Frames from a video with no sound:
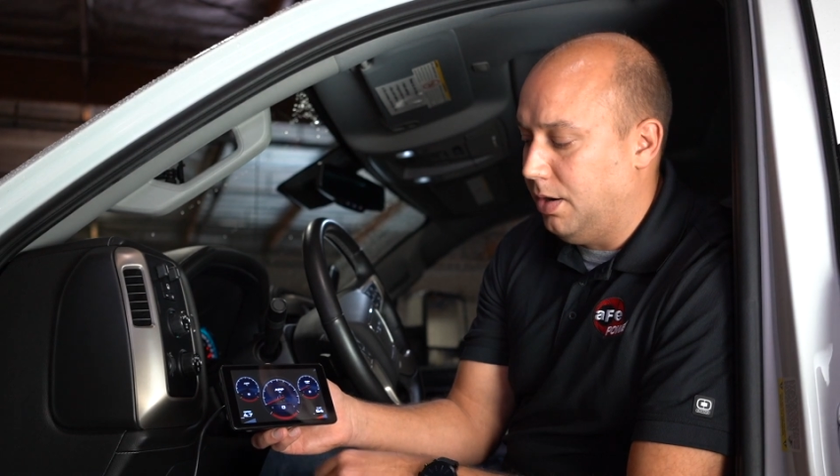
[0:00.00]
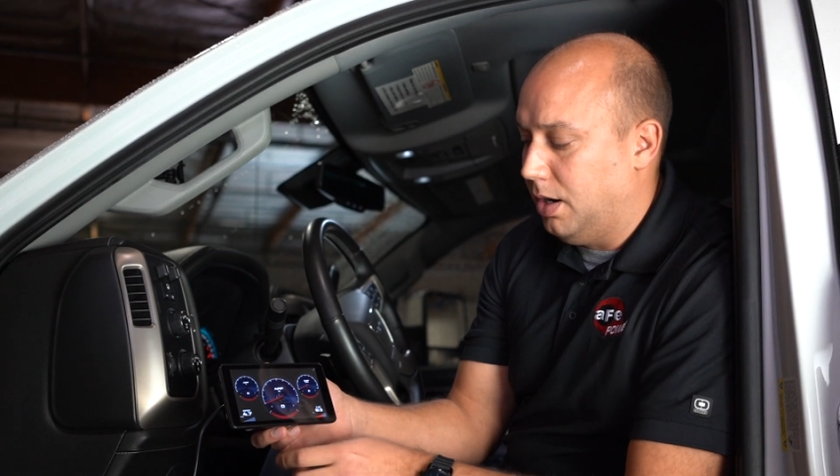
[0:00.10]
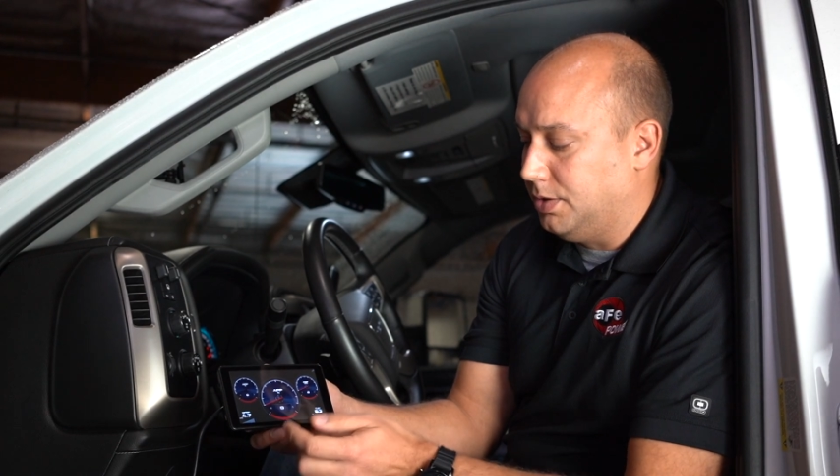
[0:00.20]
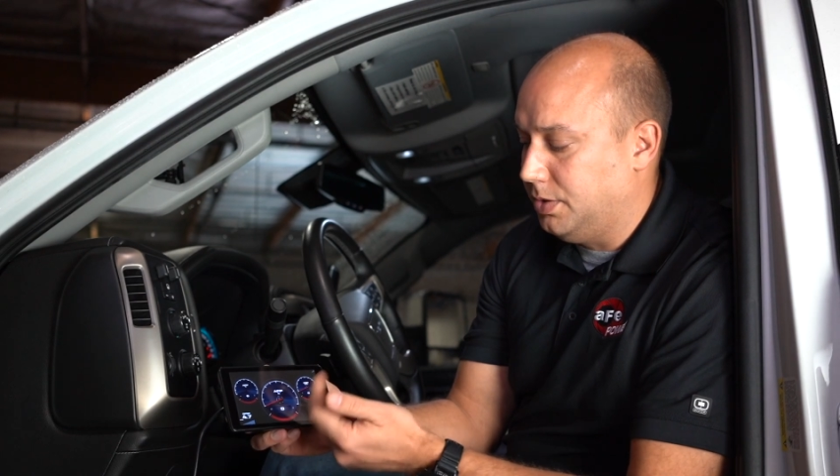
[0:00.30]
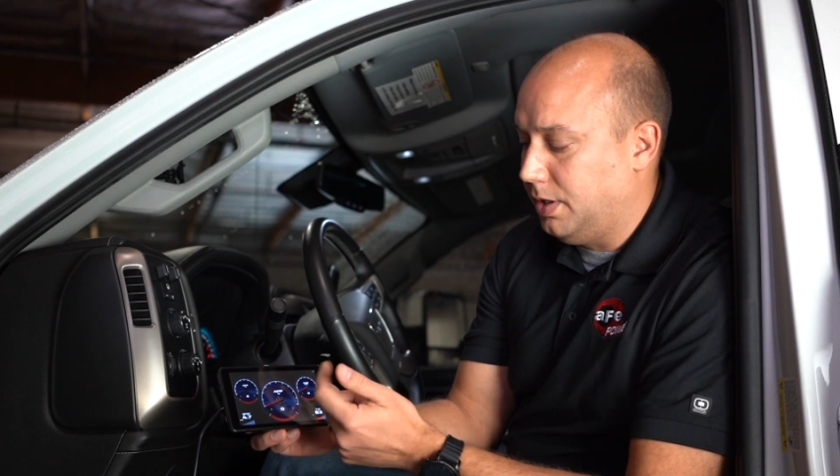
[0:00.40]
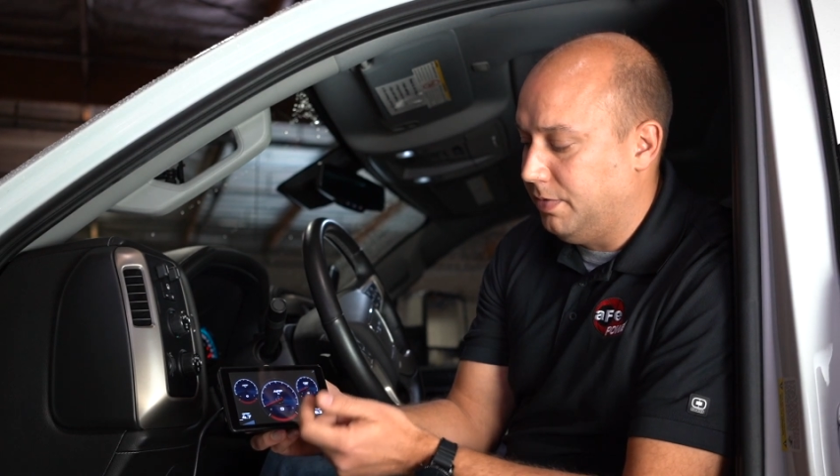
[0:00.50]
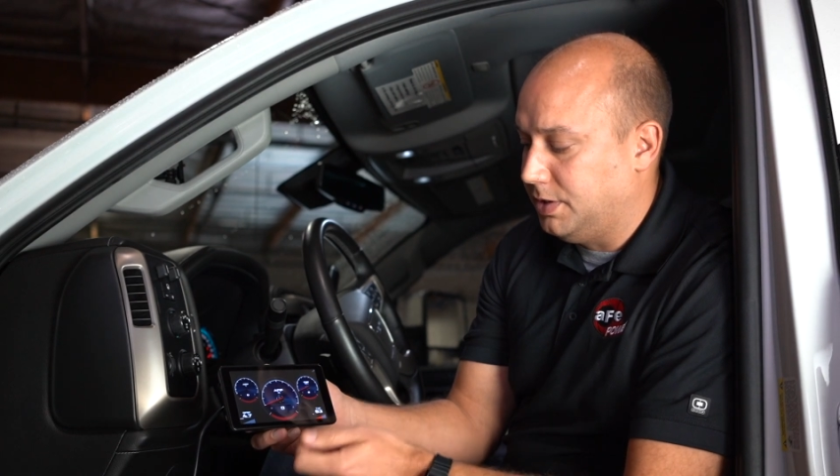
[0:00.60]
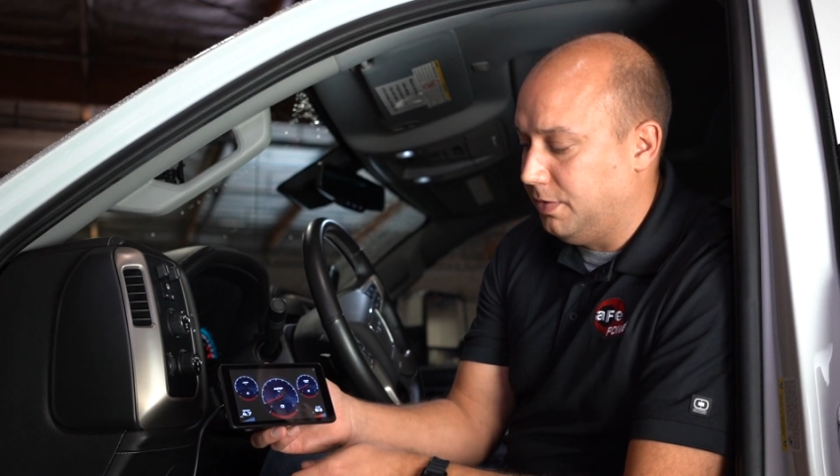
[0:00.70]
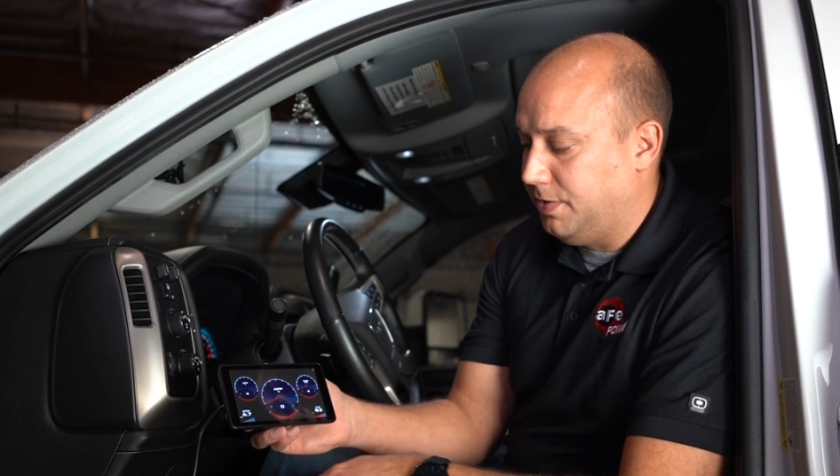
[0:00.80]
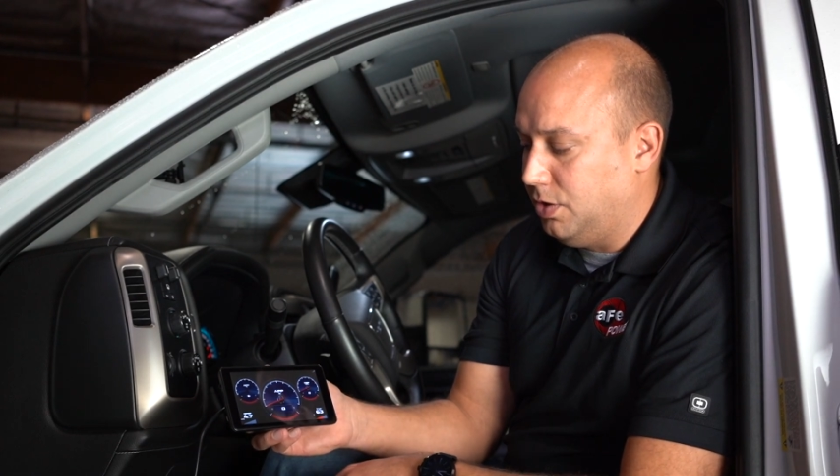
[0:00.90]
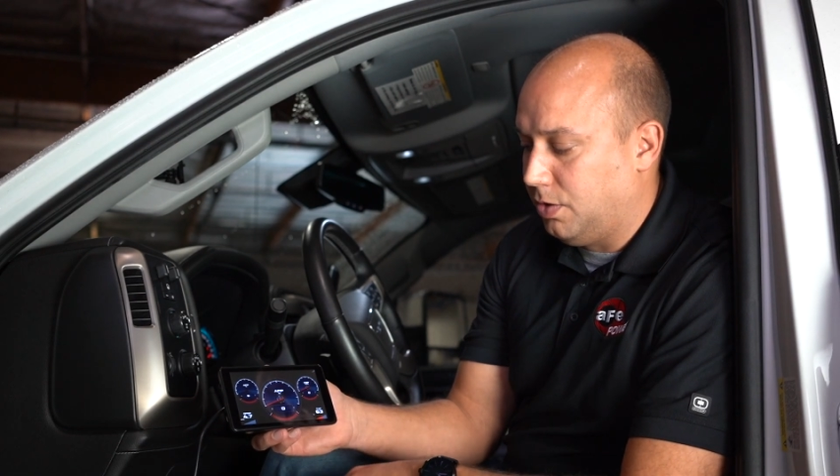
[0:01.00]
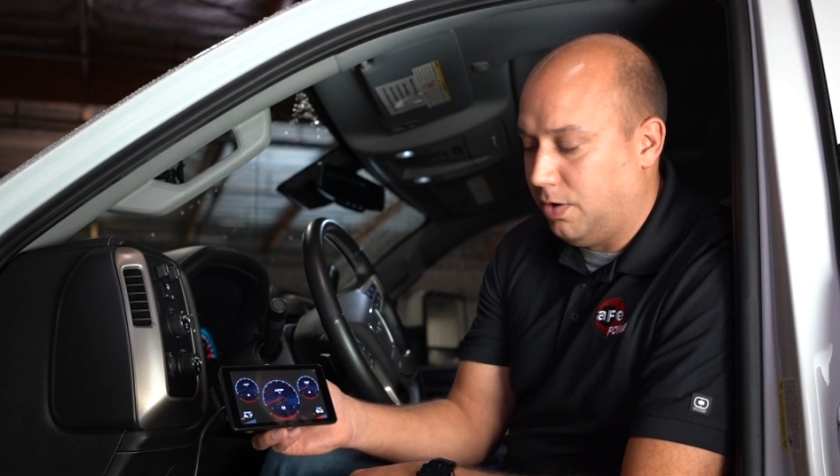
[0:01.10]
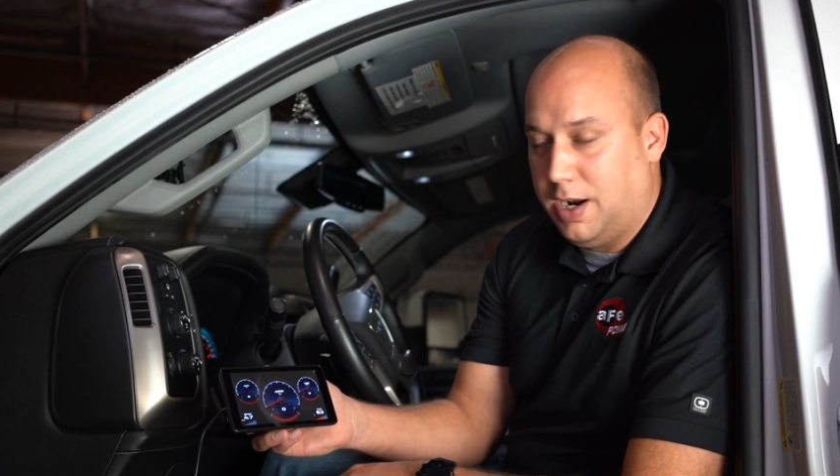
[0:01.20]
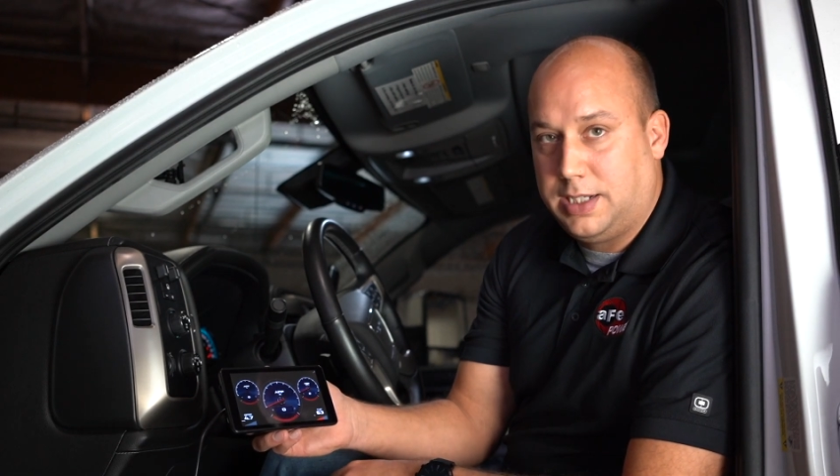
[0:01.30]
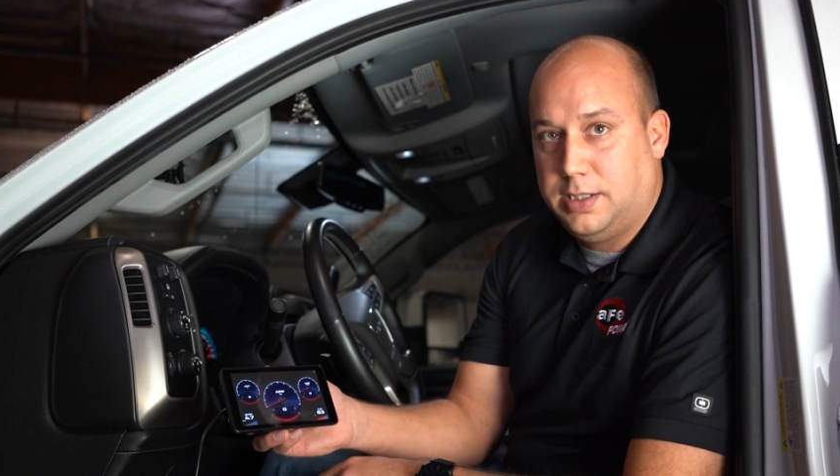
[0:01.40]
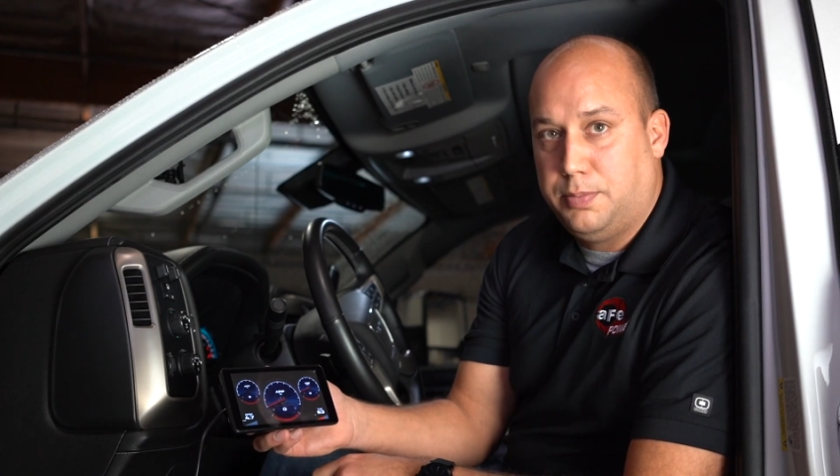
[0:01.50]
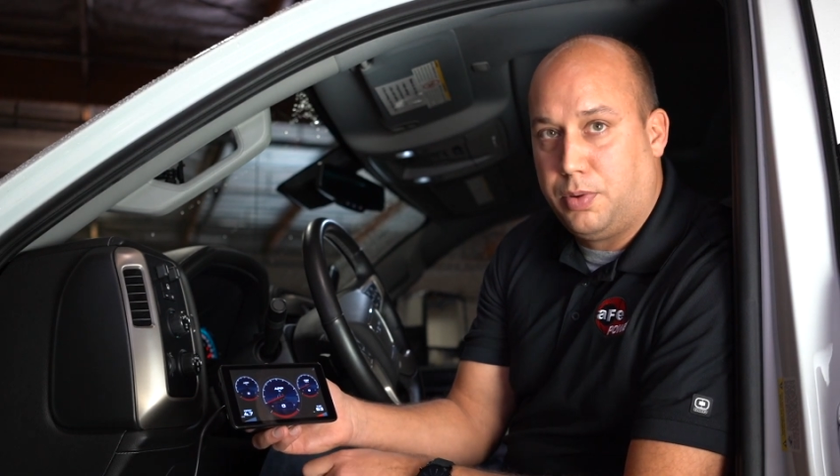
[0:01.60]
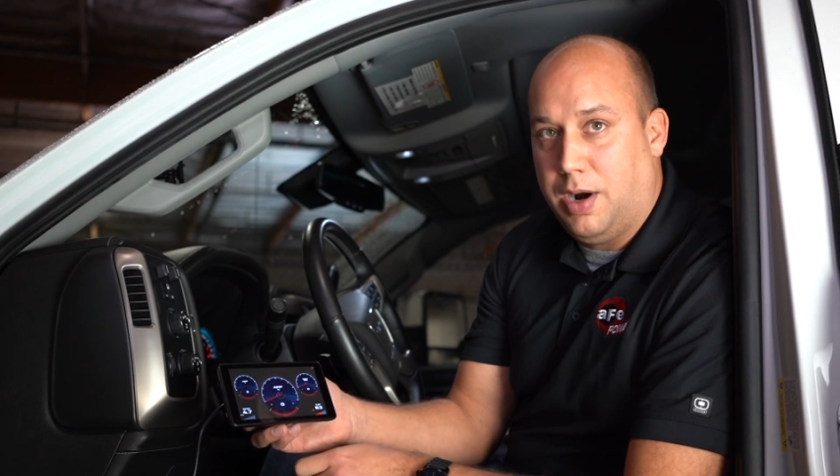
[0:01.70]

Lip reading: It'll also give us a few corrected